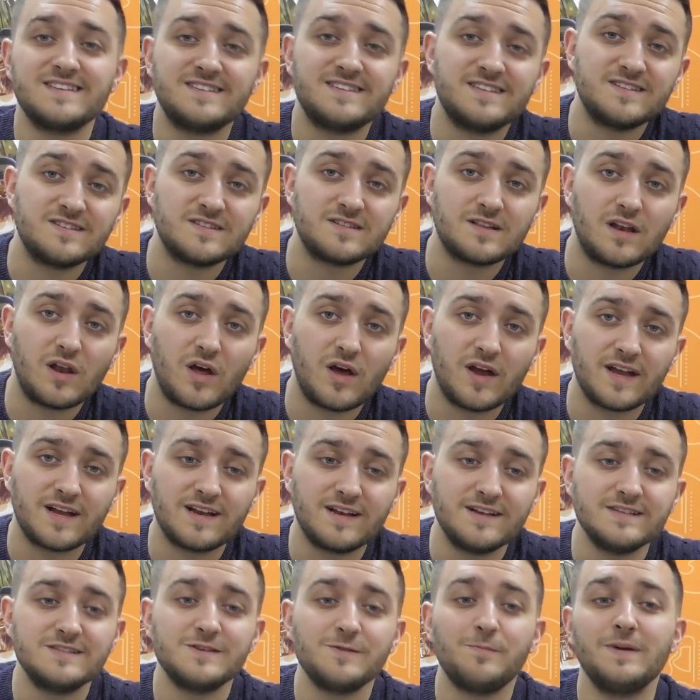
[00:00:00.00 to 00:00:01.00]
this is
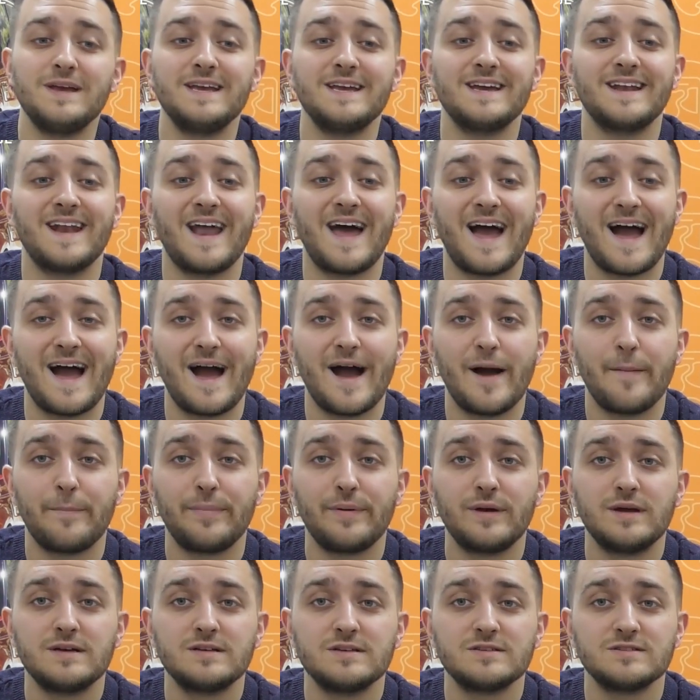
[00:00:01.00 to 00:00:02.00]
likely to be an
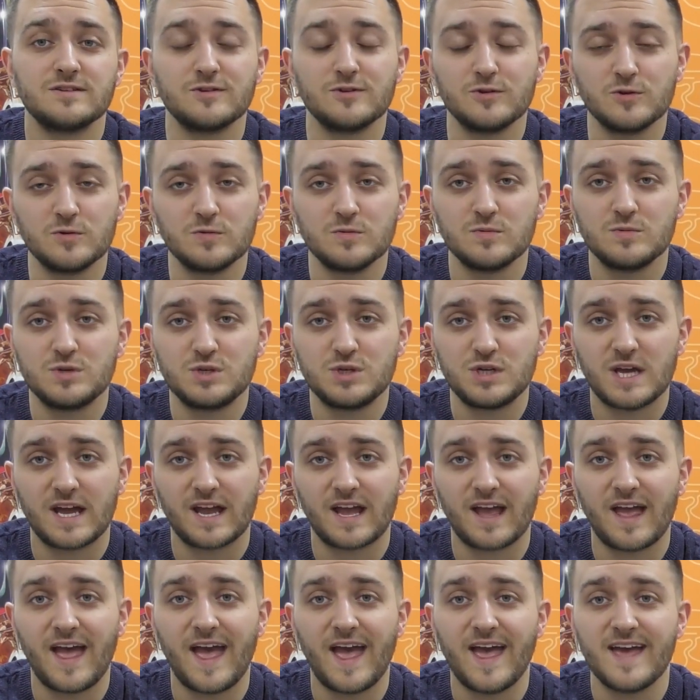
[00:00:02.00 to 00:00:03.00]
app, so
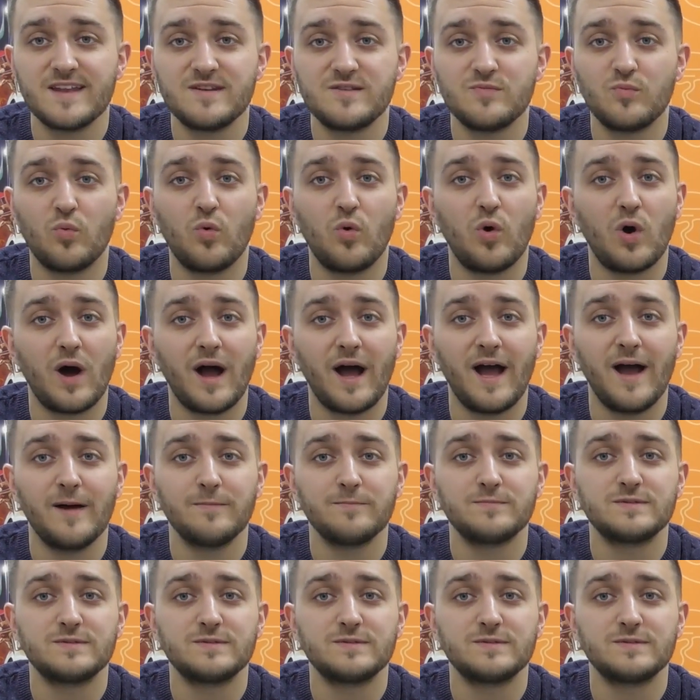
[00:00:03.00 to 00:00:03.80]
check ahead what